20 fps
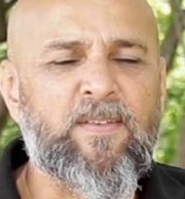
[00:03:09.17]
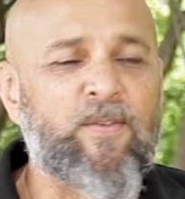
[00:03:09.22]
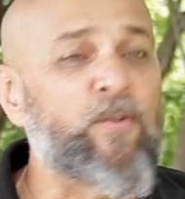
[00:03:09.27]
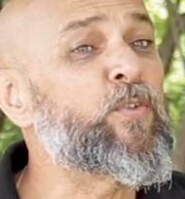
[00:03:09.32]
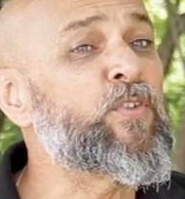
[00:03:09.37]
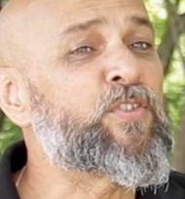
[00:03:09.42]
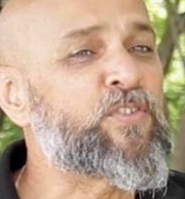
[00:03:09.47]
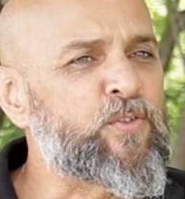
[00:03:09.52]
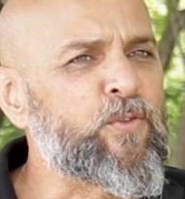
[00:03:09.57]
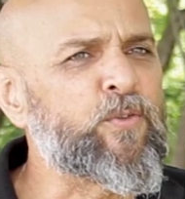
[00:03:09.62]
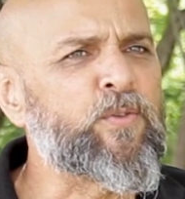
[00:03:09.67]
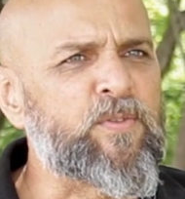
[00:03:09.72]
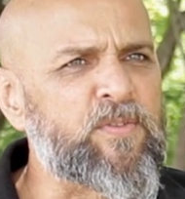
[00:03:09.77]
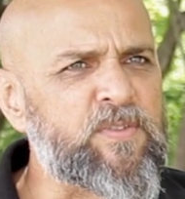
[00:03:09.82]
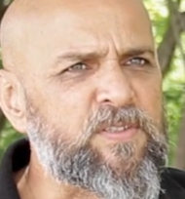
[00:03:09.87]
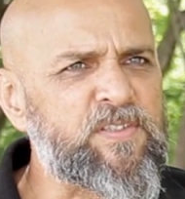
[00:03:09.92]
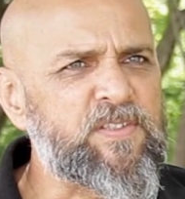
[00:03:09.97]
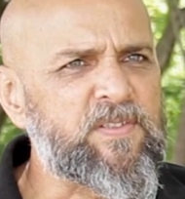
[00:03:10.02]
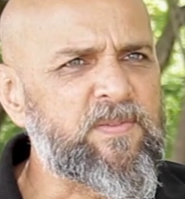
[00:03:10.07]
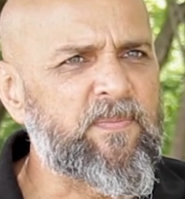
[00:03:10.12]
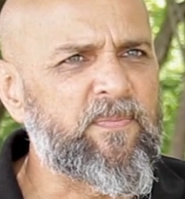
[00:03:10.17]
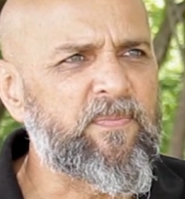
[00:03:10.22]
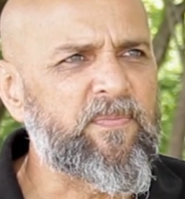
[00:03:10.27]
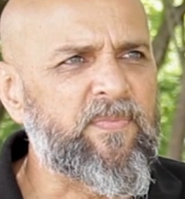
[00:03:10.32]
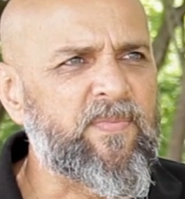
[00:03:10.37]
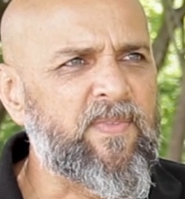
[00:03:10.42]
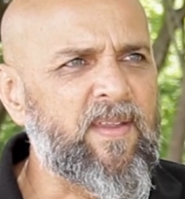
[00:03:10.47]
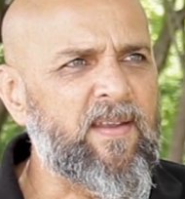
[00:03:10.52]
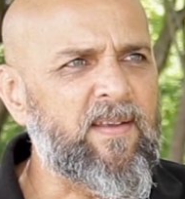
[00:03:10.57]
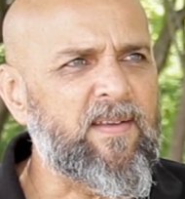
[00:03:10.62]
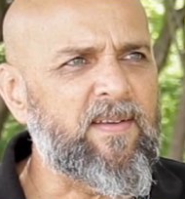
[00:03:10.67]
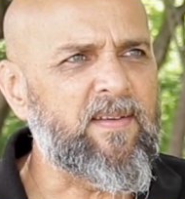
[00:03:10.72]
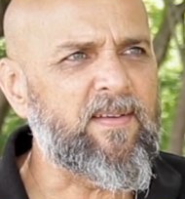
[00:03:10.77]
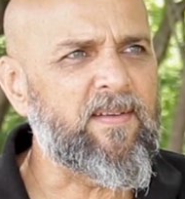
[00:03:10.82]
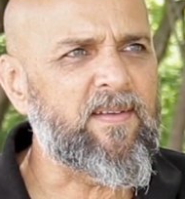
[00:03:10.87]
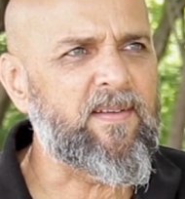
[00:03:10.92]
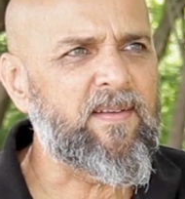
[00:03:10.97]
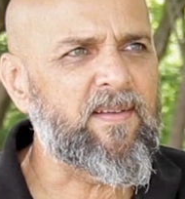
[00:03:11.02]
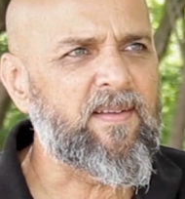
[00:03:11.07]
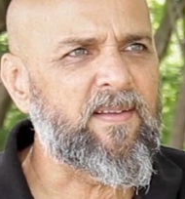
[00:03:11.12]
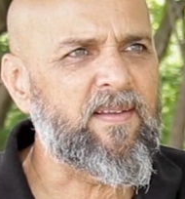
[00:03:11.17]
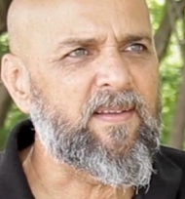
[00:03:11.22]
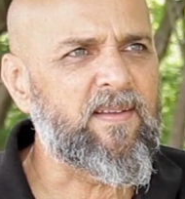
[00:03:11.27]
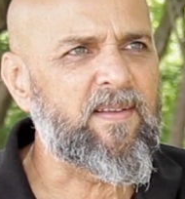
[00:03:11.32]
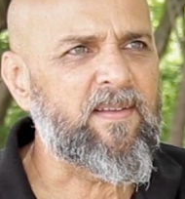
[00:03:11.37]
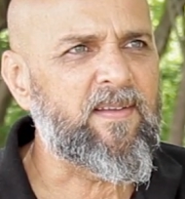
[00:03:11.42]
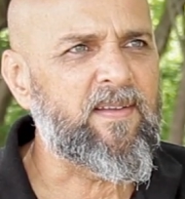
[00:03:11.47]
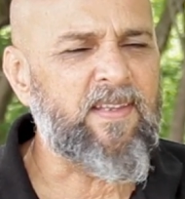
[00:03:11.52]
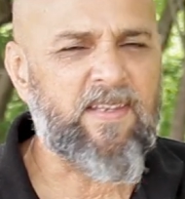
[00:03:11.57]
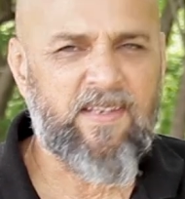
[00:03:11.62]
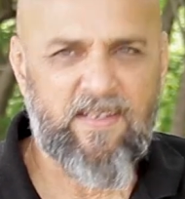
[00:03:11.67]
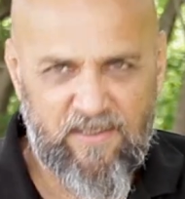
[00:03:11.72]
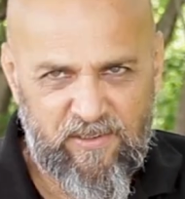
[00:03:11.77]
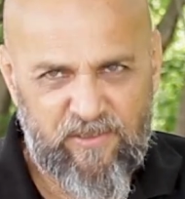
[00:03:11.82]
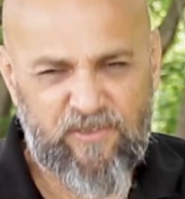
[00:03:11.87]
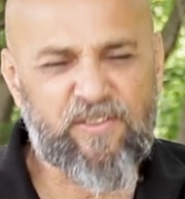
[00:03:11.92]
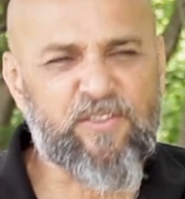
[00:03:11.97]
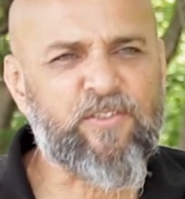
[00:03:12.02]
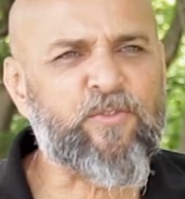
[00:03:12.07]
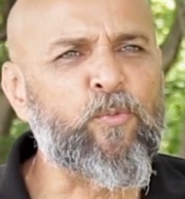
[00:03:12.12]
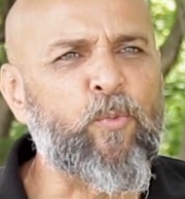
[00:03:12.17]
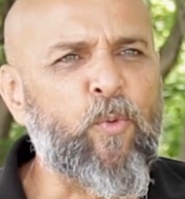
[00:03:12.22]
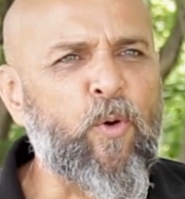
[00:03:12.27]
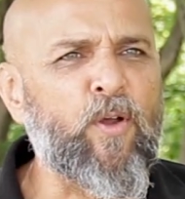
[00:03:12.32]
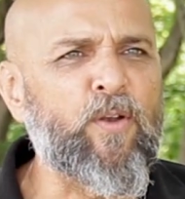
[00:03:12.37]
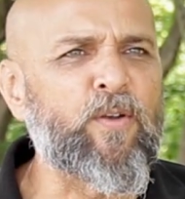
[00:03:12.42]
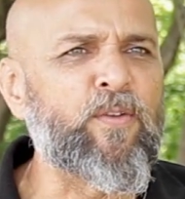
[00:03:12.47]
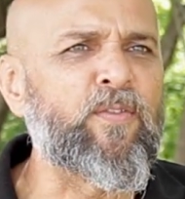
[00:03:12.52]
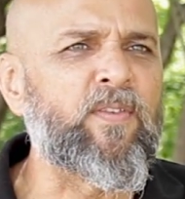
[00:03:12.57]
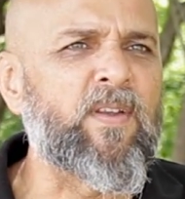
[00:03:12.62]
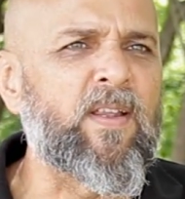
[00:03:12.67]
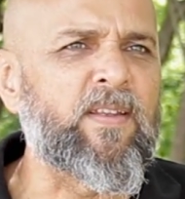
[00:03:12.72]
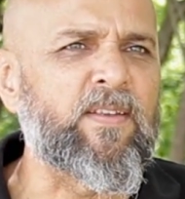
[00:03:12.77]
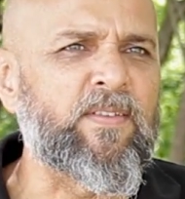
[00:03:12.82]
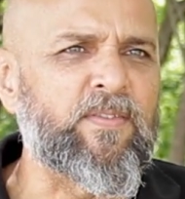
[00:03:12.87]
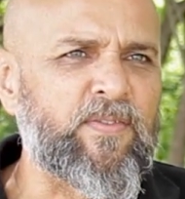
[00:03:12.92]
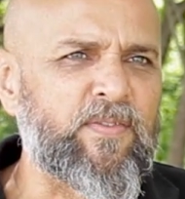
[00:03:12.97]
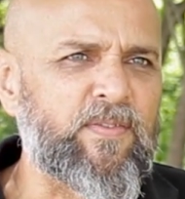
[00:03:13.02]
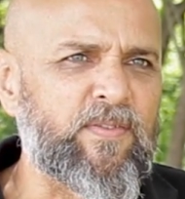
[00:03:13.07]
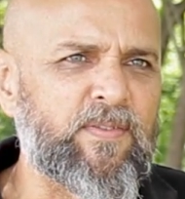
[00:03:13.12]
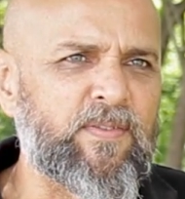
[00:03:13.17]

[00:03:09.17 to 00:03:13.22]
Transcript: to the students that here's this wall of life.